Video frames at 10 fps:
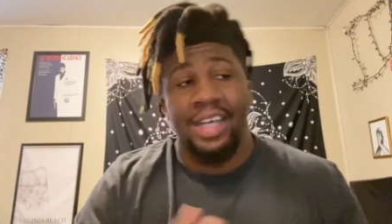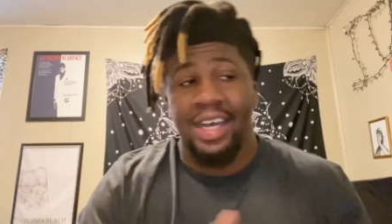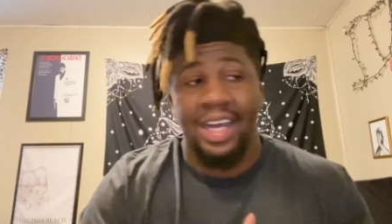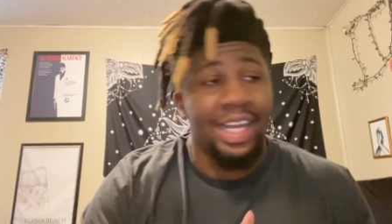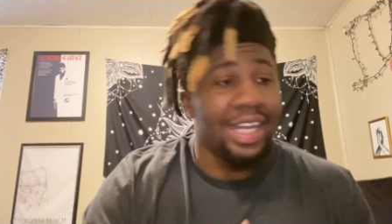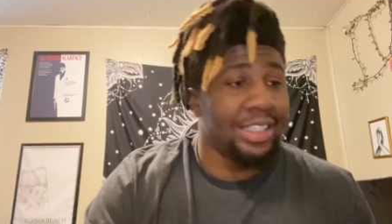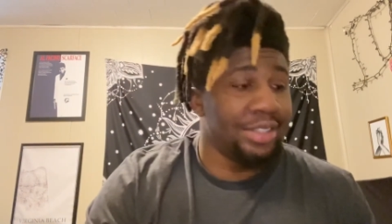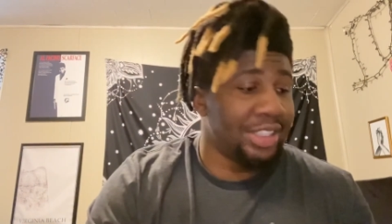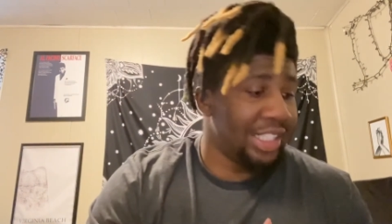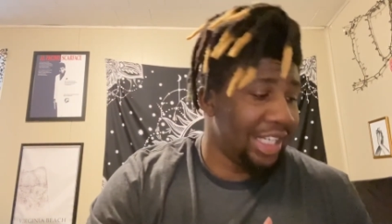I got some
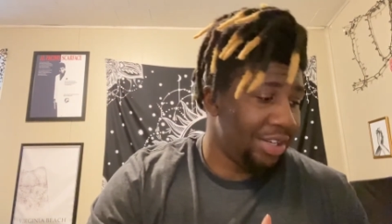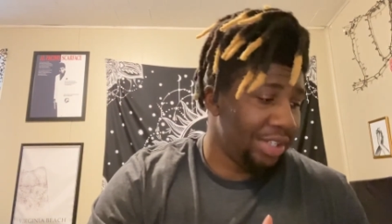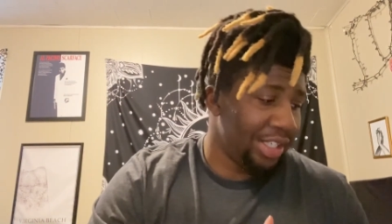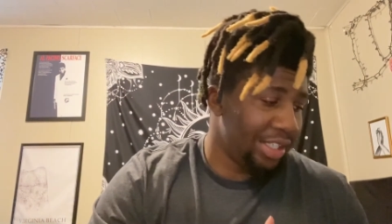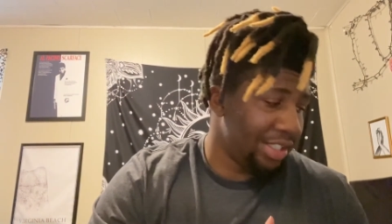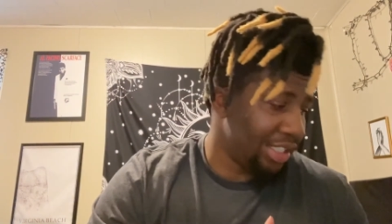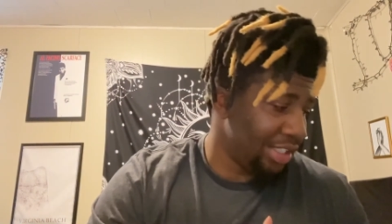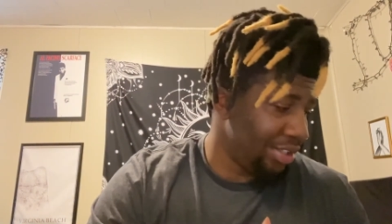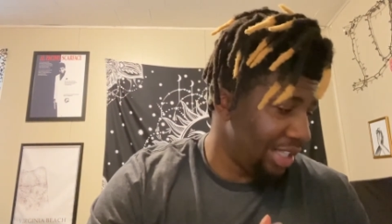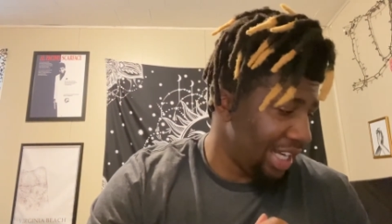shit out here that
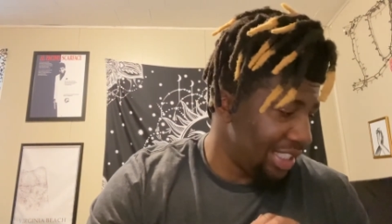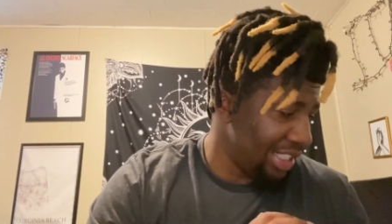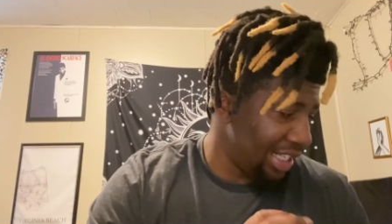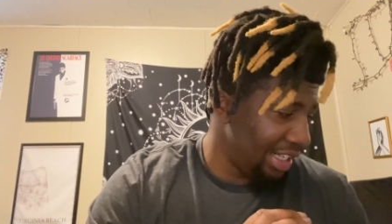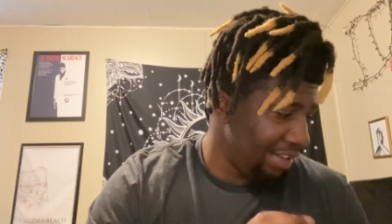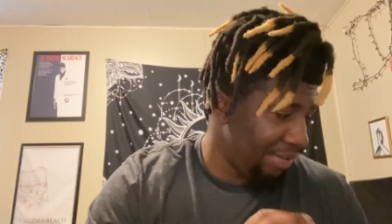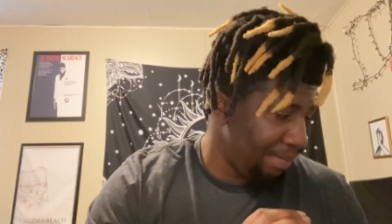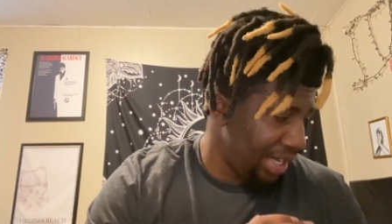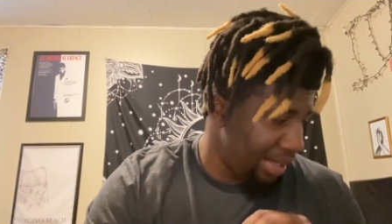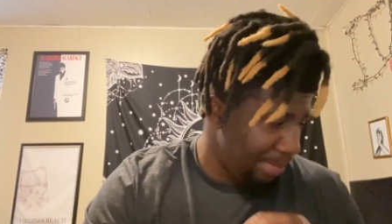you guys ain't even
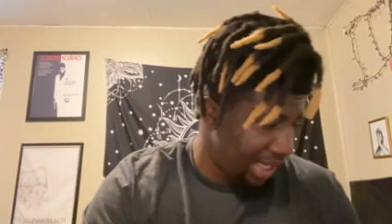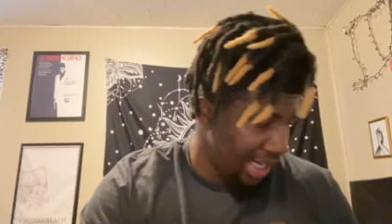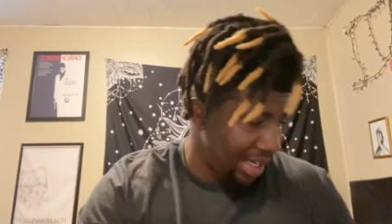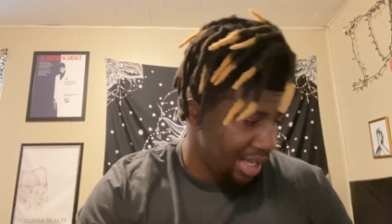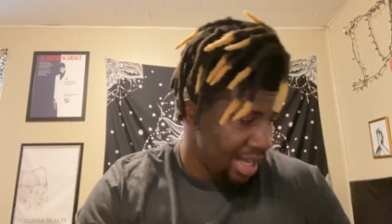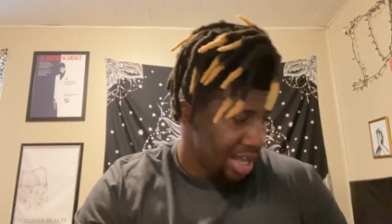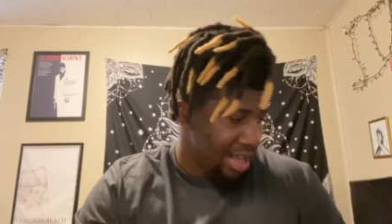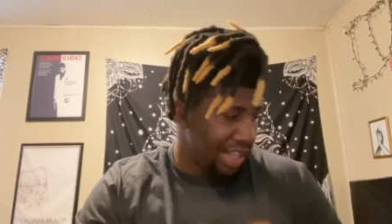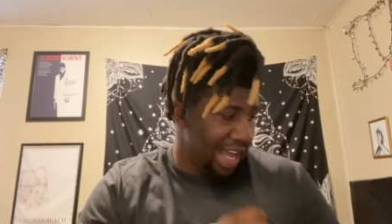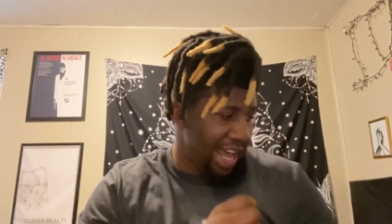peep yet.
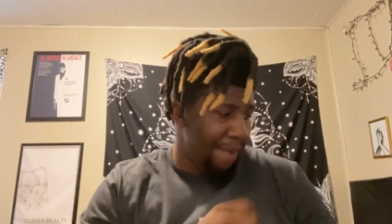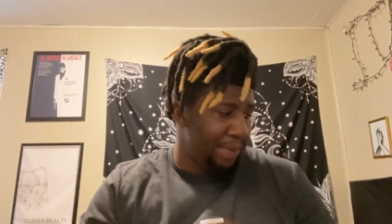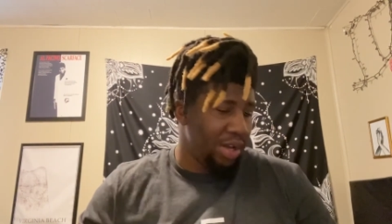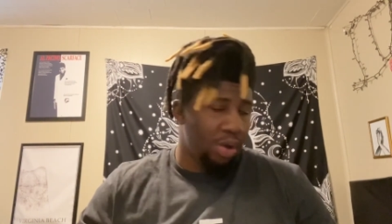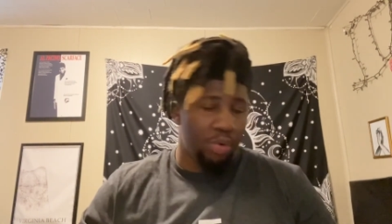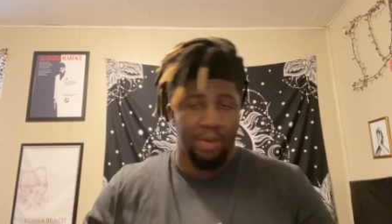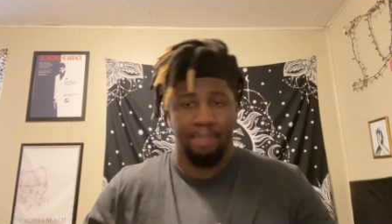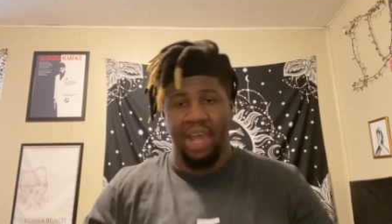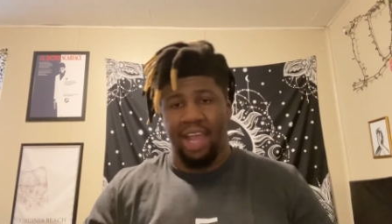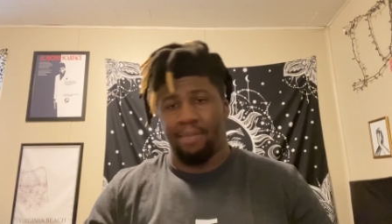That I be holding
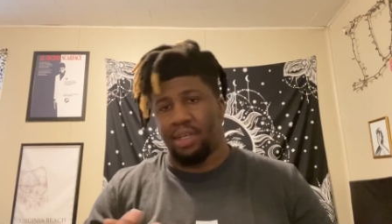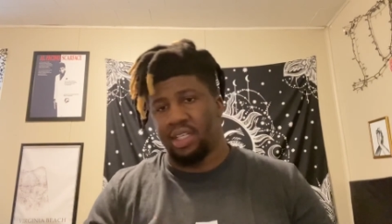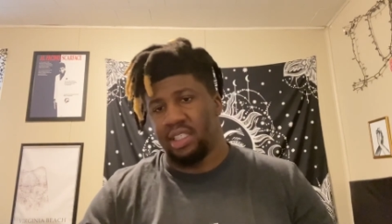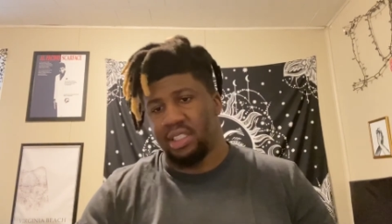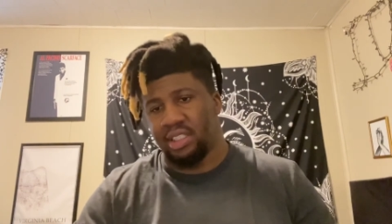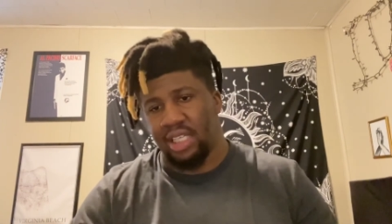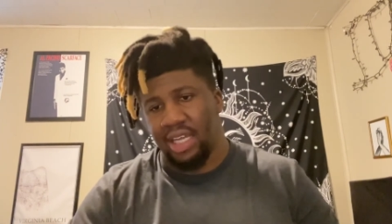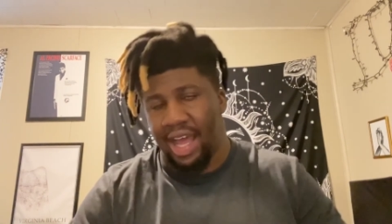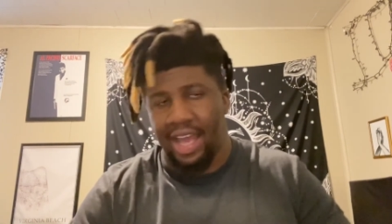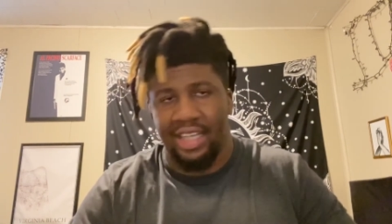back because
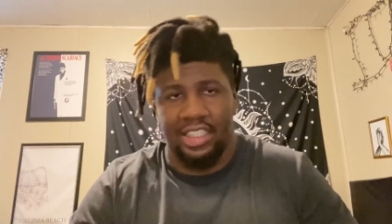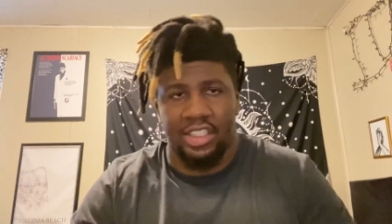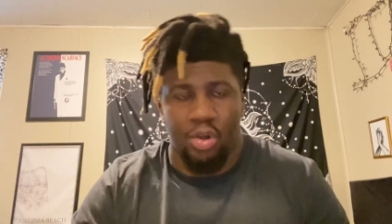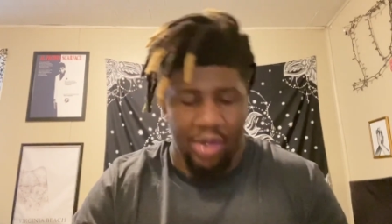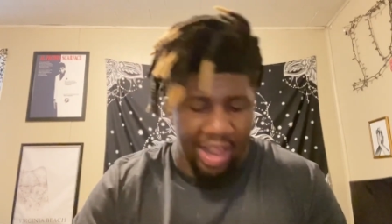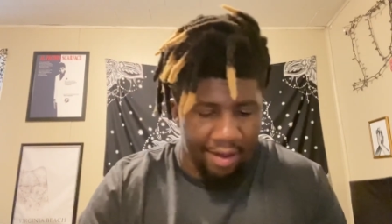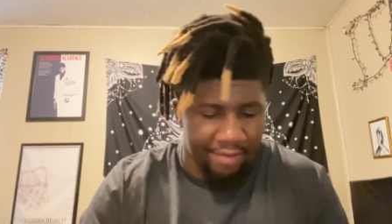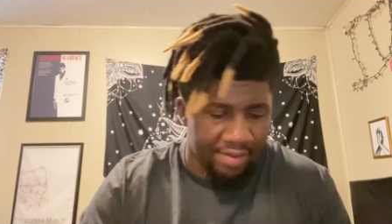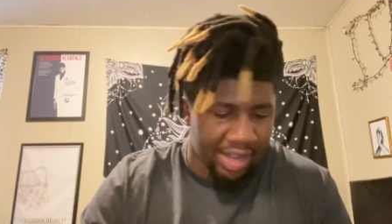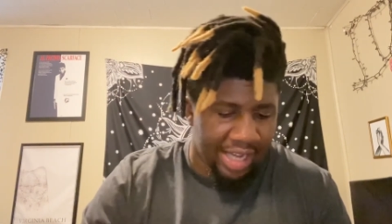I just don't have
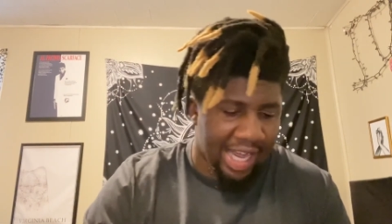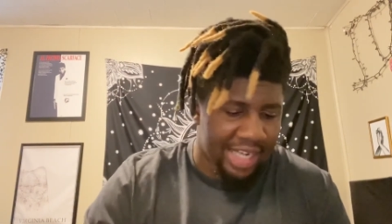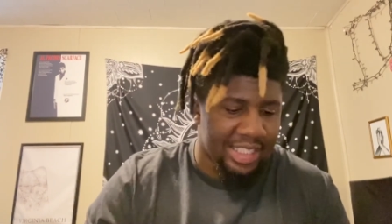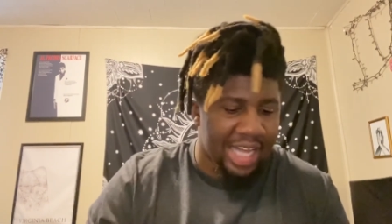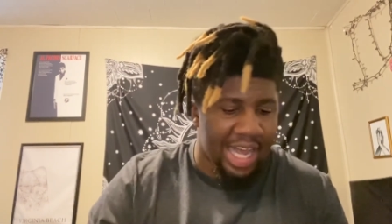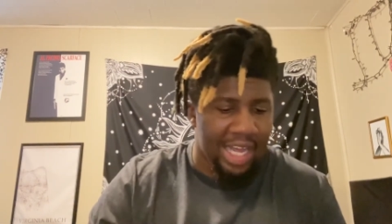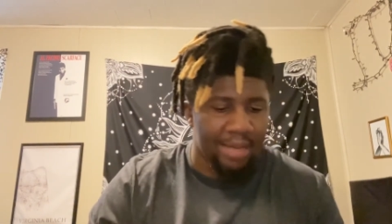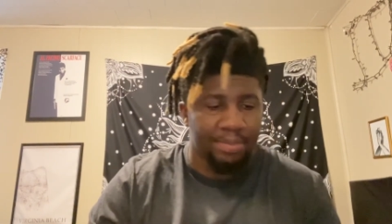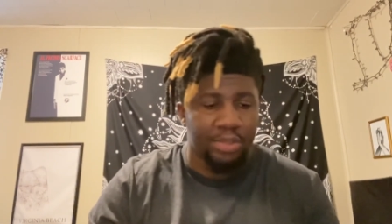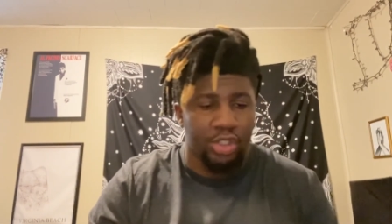a lot of
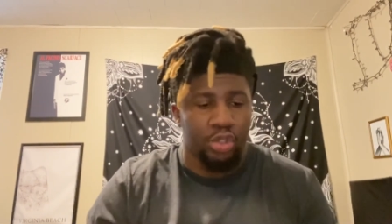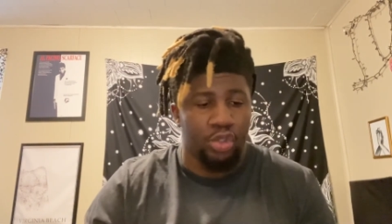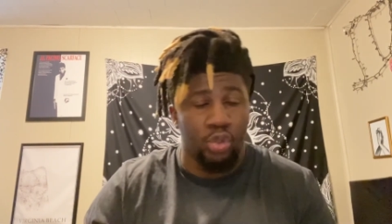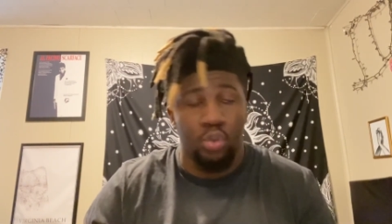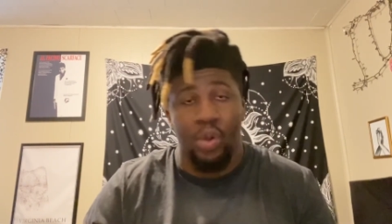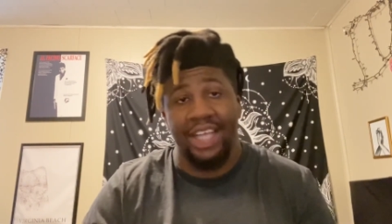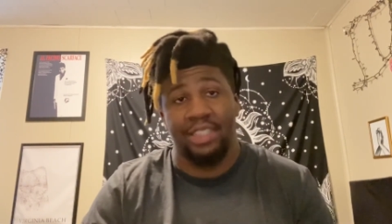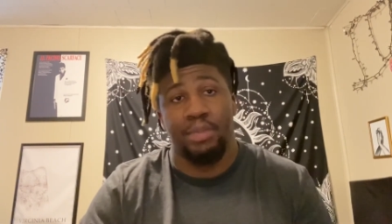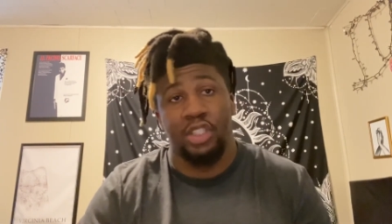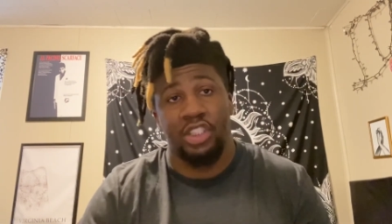time to do as
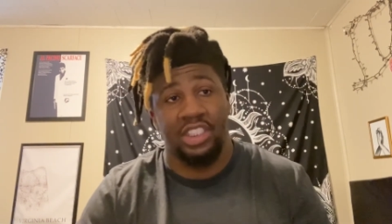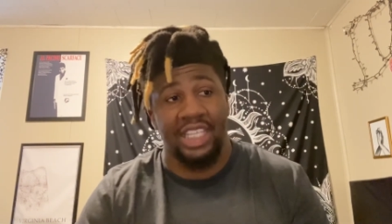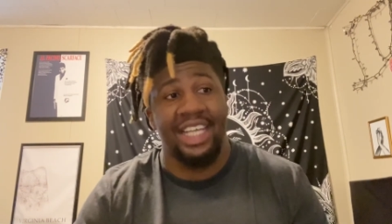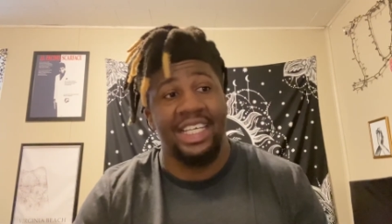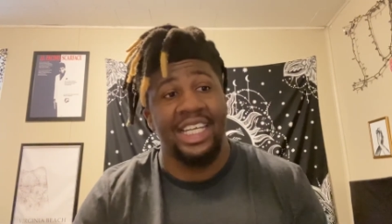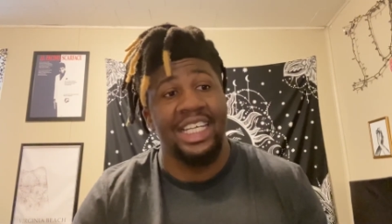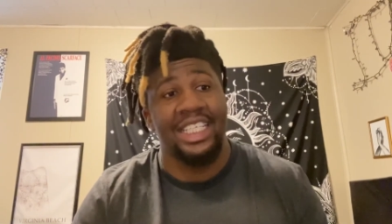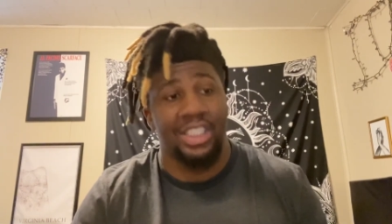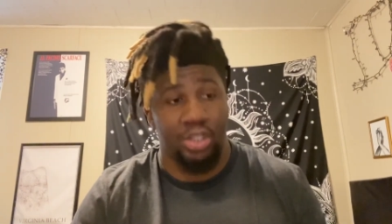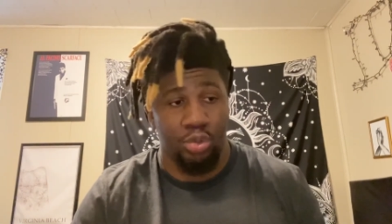much as I
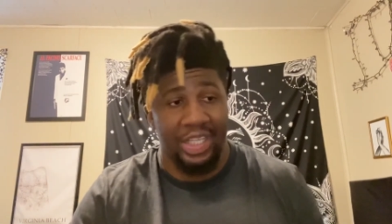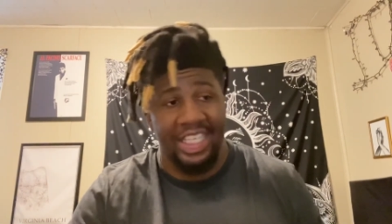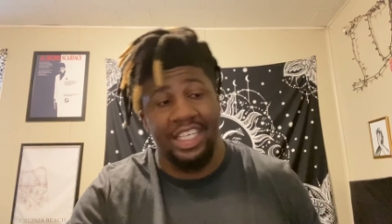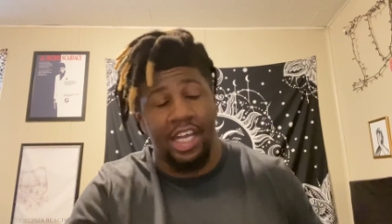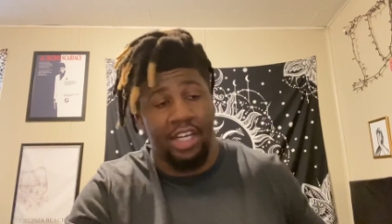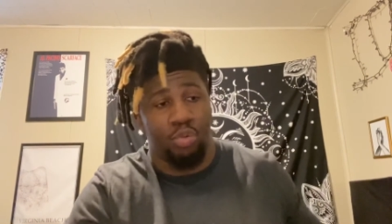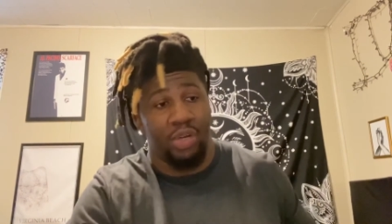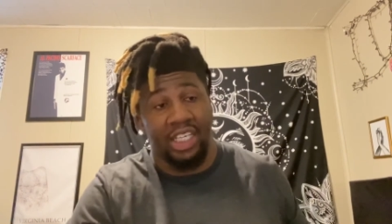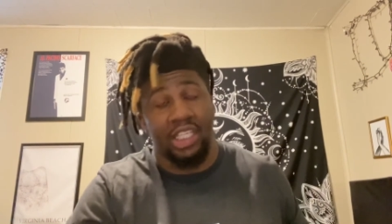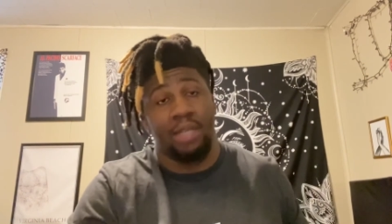need to get done
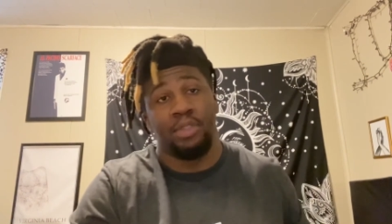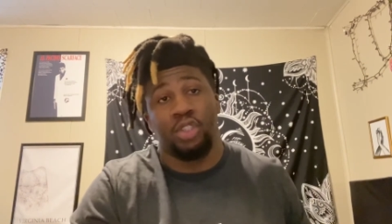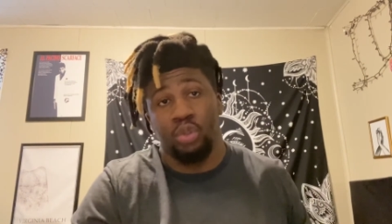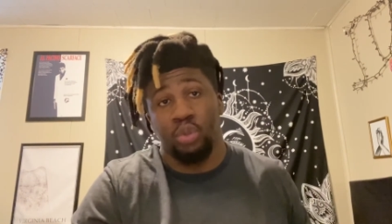when it comes to